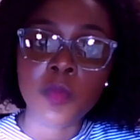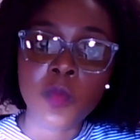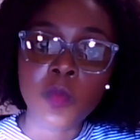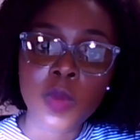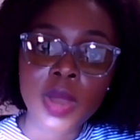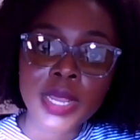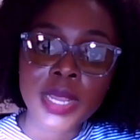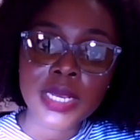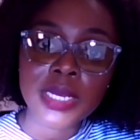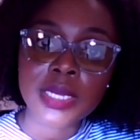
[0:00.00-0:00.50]

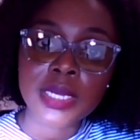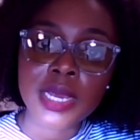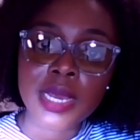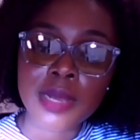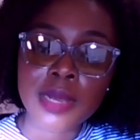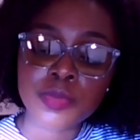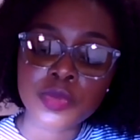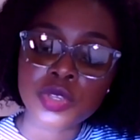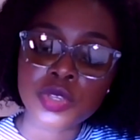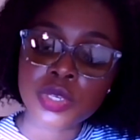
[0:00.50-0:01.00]
when it
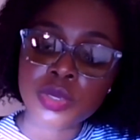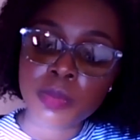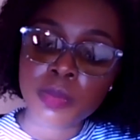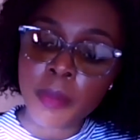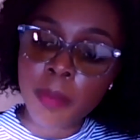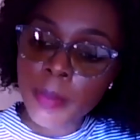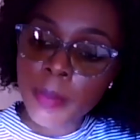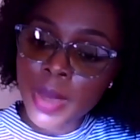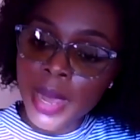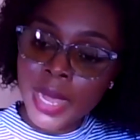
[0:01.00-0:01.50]
comes to
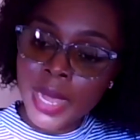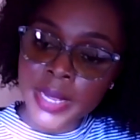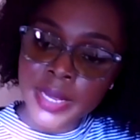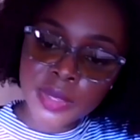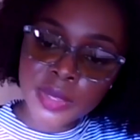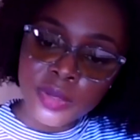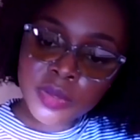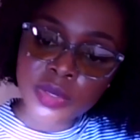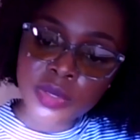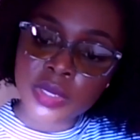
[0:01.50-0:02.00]

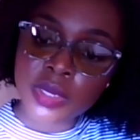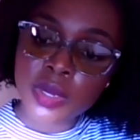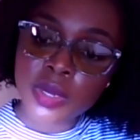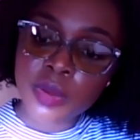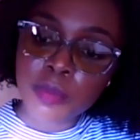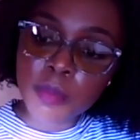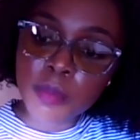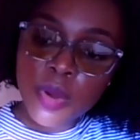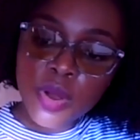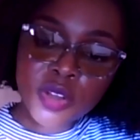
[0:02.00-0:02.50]
mild,
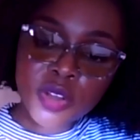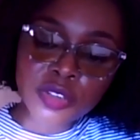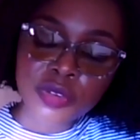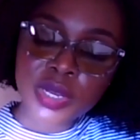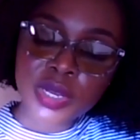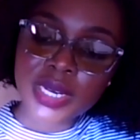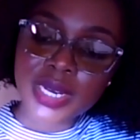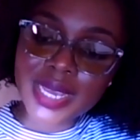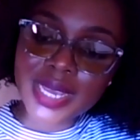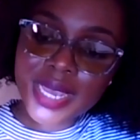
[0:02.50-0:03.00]

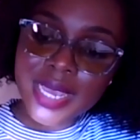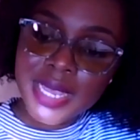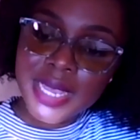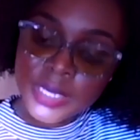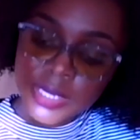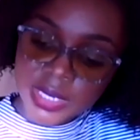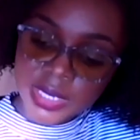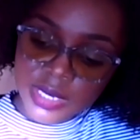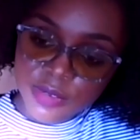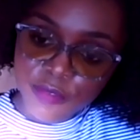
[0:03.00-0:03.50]
moderate,
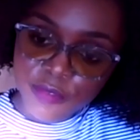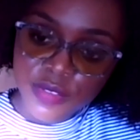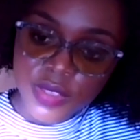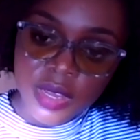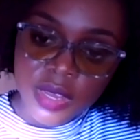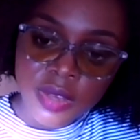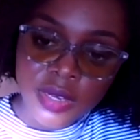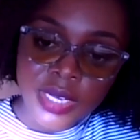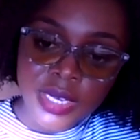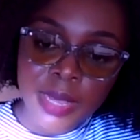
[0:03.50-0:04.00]
and
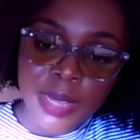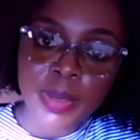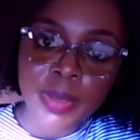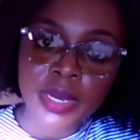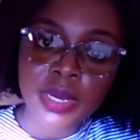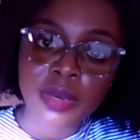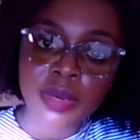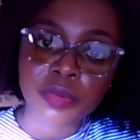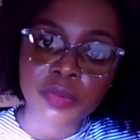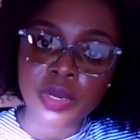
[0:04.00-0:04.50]
severe
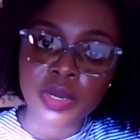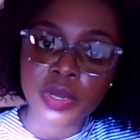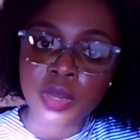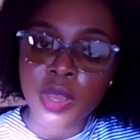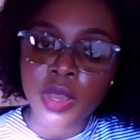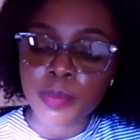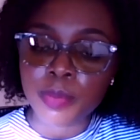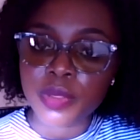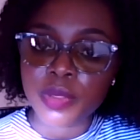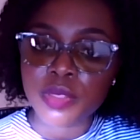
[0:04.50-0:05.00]
diabetic
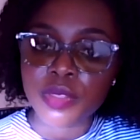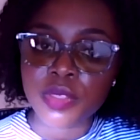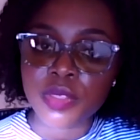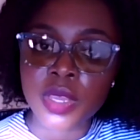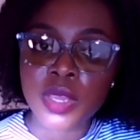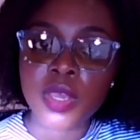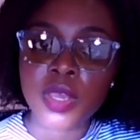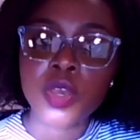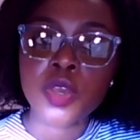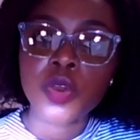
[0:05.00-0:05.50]

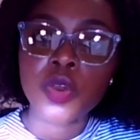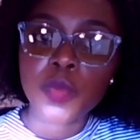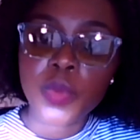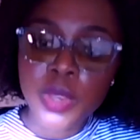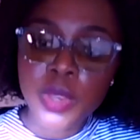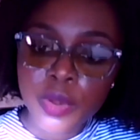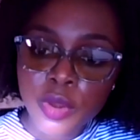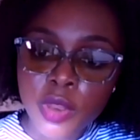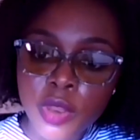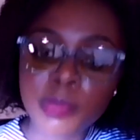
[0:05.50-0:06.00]
retinopathy,
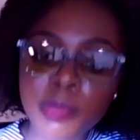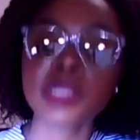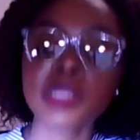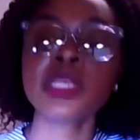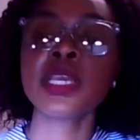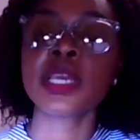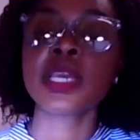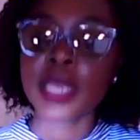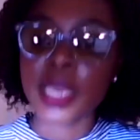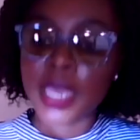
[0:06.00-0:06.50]
we
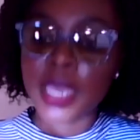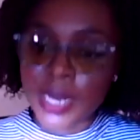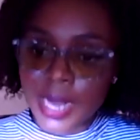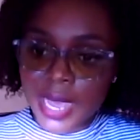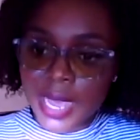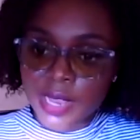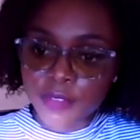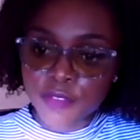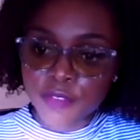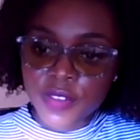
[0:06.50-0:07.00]
normally again
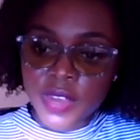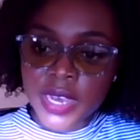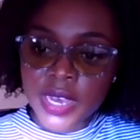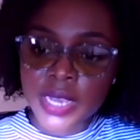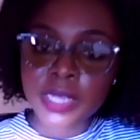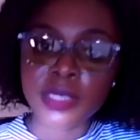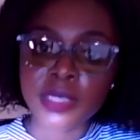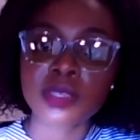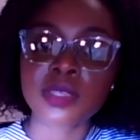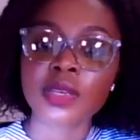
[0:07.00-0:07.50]

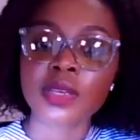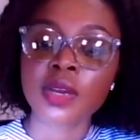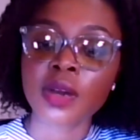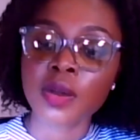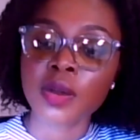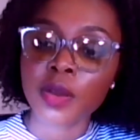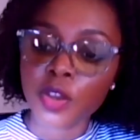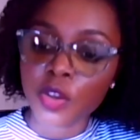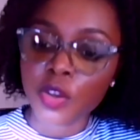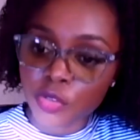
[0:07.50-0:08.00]
advise
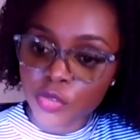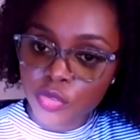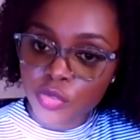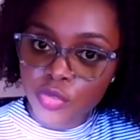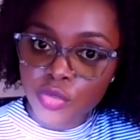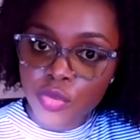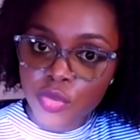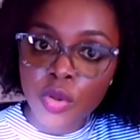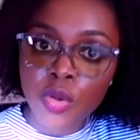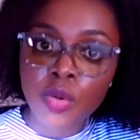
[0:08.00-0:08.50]

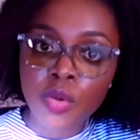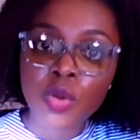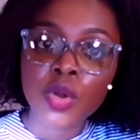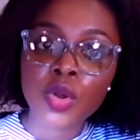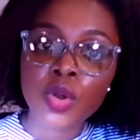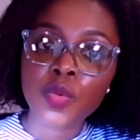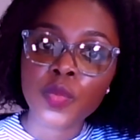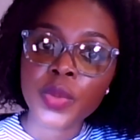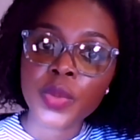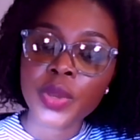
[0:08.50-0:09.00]
control.
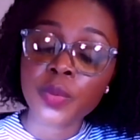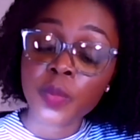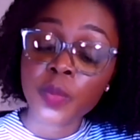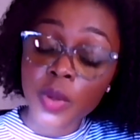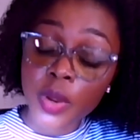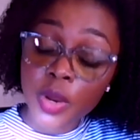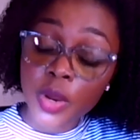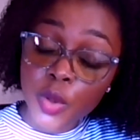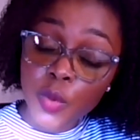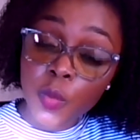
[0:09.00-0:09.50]
We
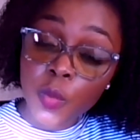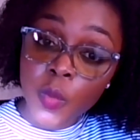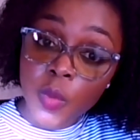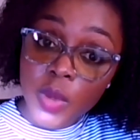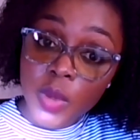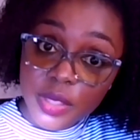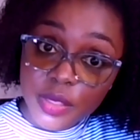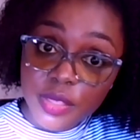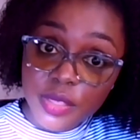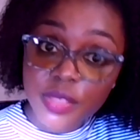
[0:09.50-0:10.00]
work
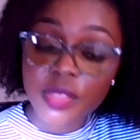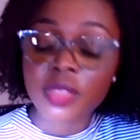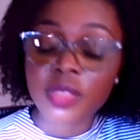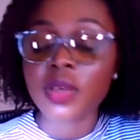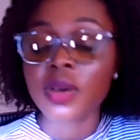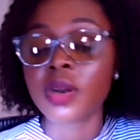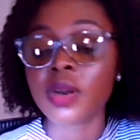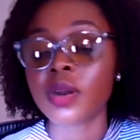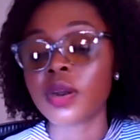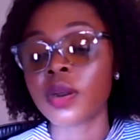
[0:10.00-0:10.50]
with
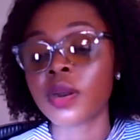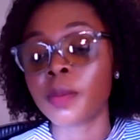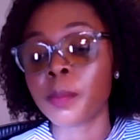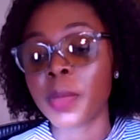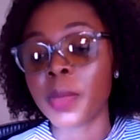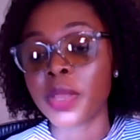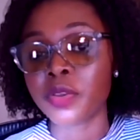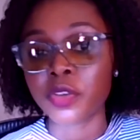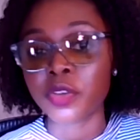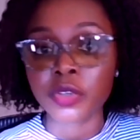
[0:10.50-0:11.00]
the
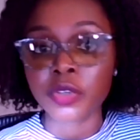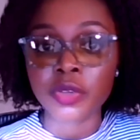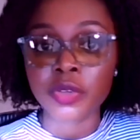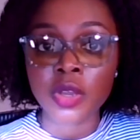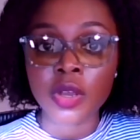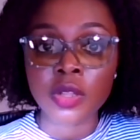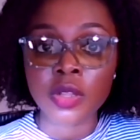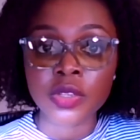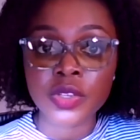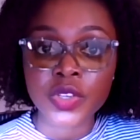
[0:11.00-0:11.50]

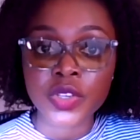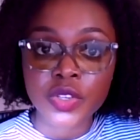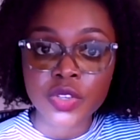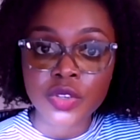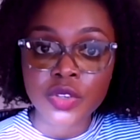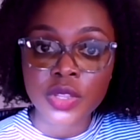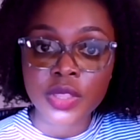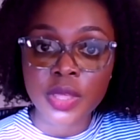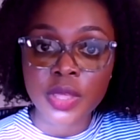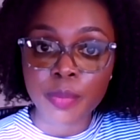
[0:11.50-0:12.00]

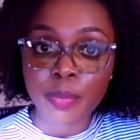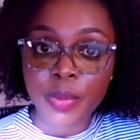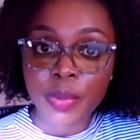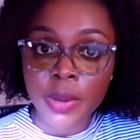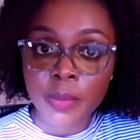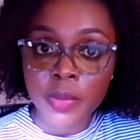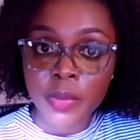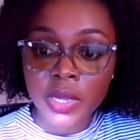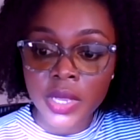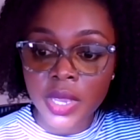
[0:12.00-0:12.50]
endocrinologist or the
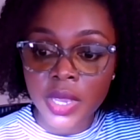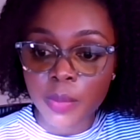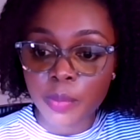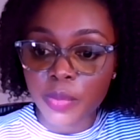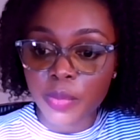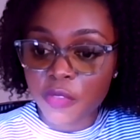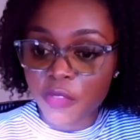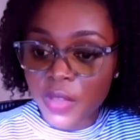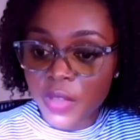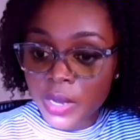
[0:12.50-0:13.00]
primary care
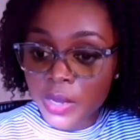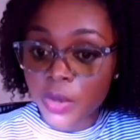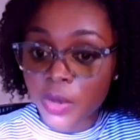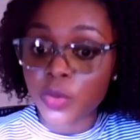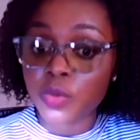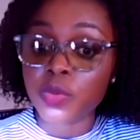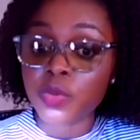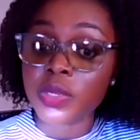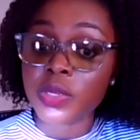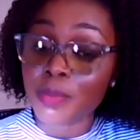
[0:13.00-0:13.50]
provider
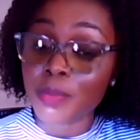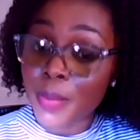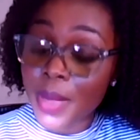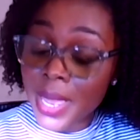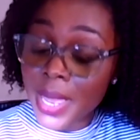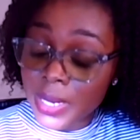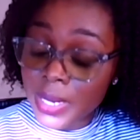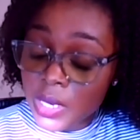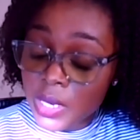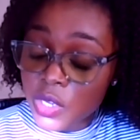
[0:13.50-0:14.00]
who's
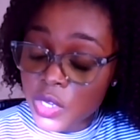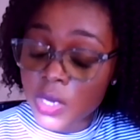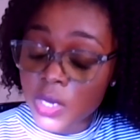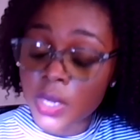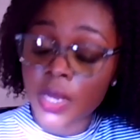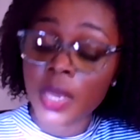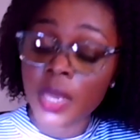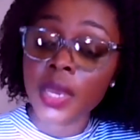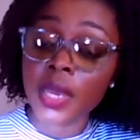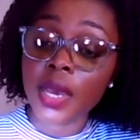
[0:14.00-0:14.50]

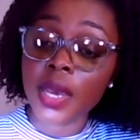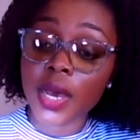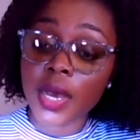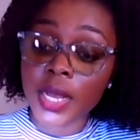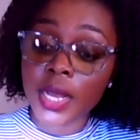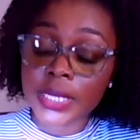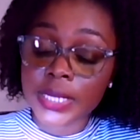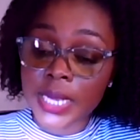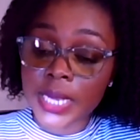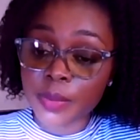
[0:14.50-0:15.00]
managing
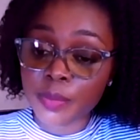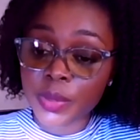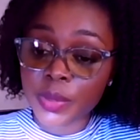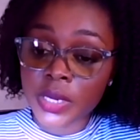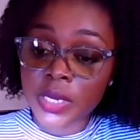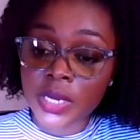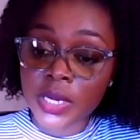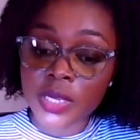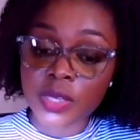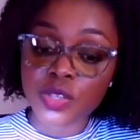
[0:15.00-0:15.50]

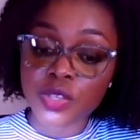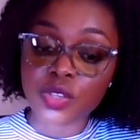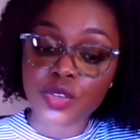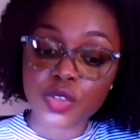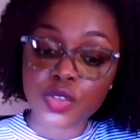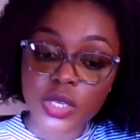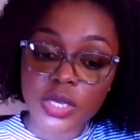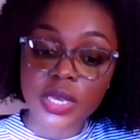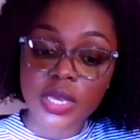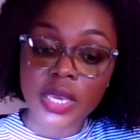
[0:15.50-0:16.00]
diabetes
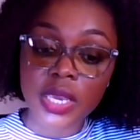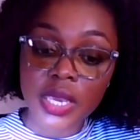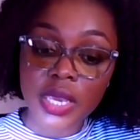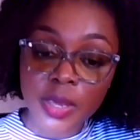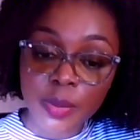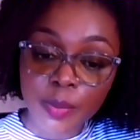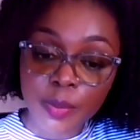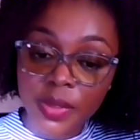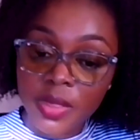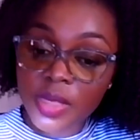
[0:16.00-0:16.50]
to
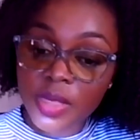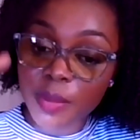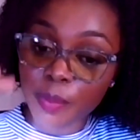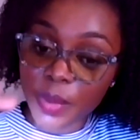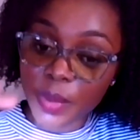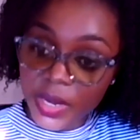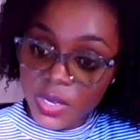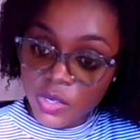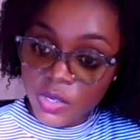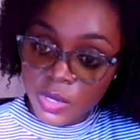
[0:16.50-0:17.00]
keep the
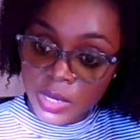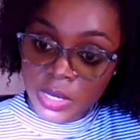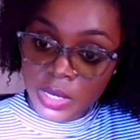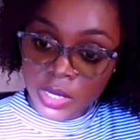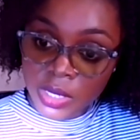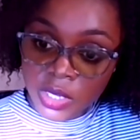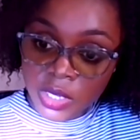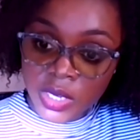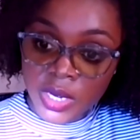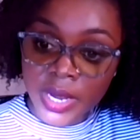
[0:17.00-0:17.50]
patient
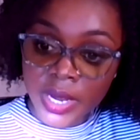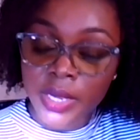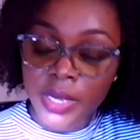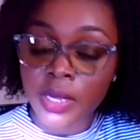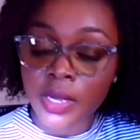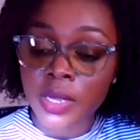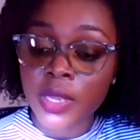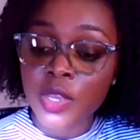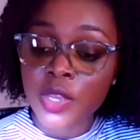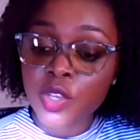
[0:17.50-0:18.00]
in check
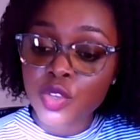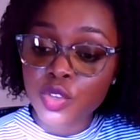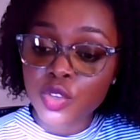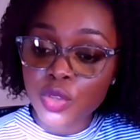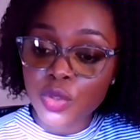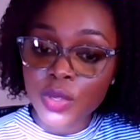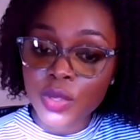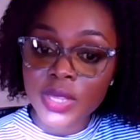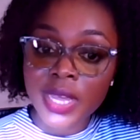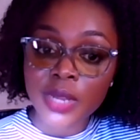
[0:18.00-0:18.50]

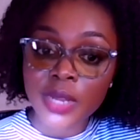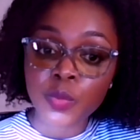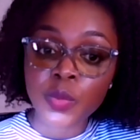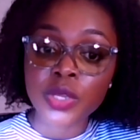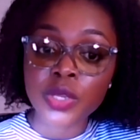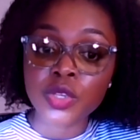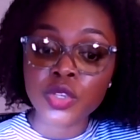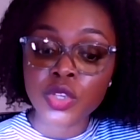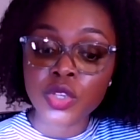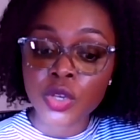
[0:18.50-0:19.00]
so that
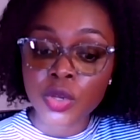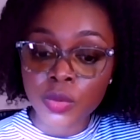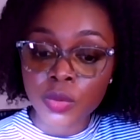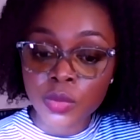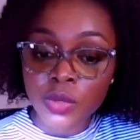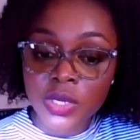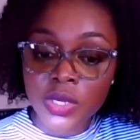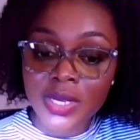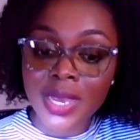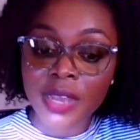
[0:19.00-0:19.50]
we
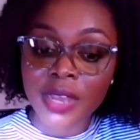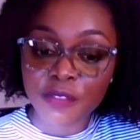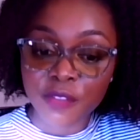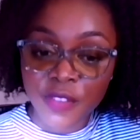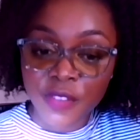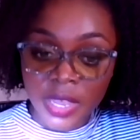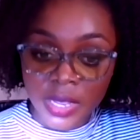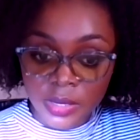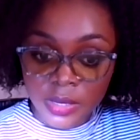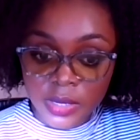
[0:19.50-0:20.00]
don't
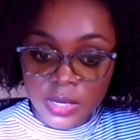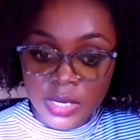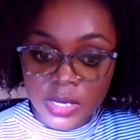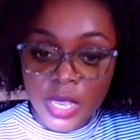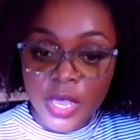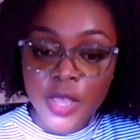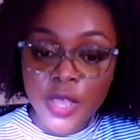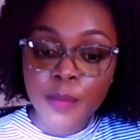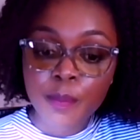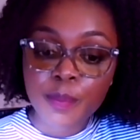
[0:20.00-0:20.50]

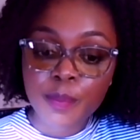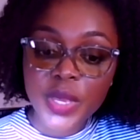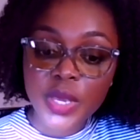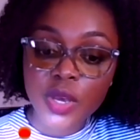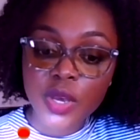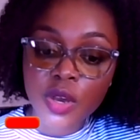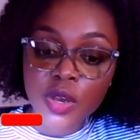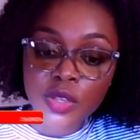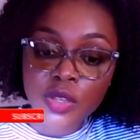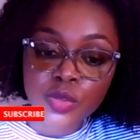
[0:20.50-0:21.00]
advance.
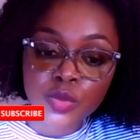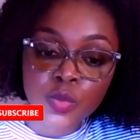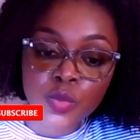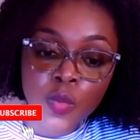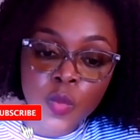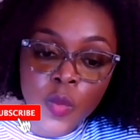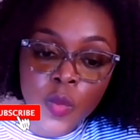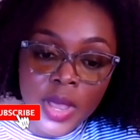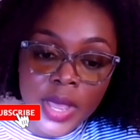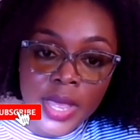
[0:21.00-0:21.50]
Because
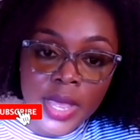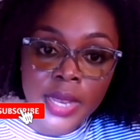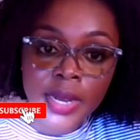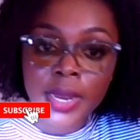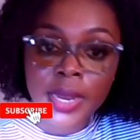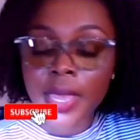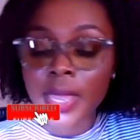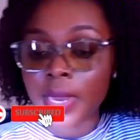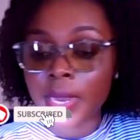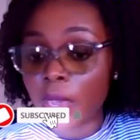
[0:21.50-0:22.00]

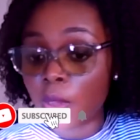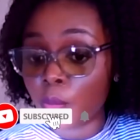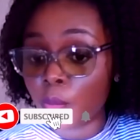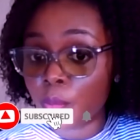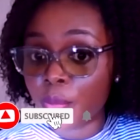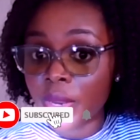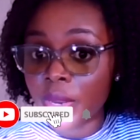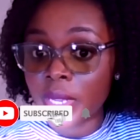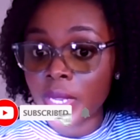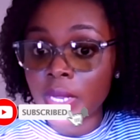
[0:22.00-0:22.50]
and I'll
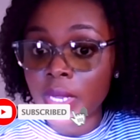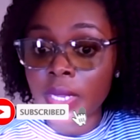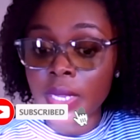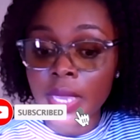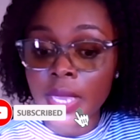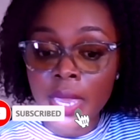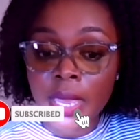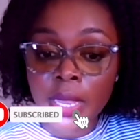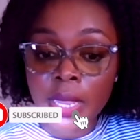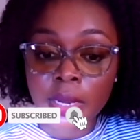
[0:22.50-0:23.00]
bring
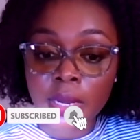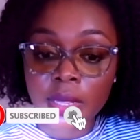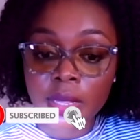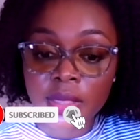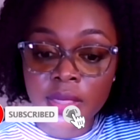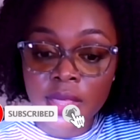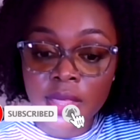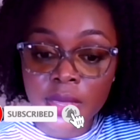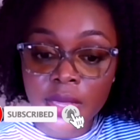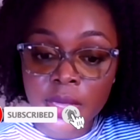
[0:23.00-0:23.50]
again
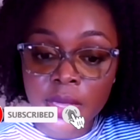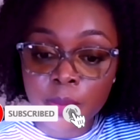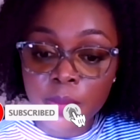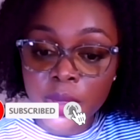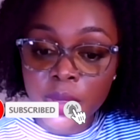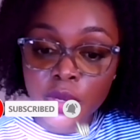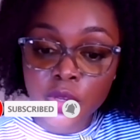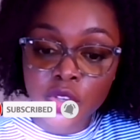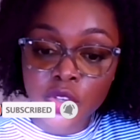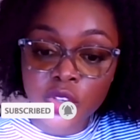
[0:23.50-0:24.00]
the
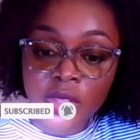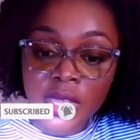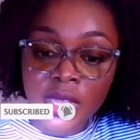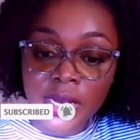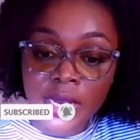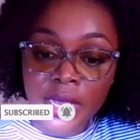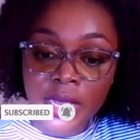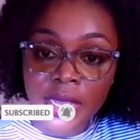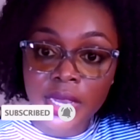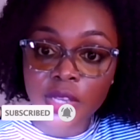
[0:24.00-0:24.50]
image
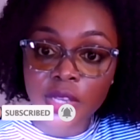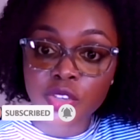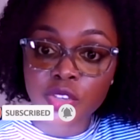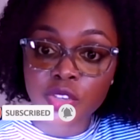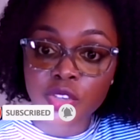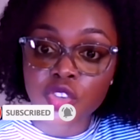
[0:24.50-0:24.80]
that I had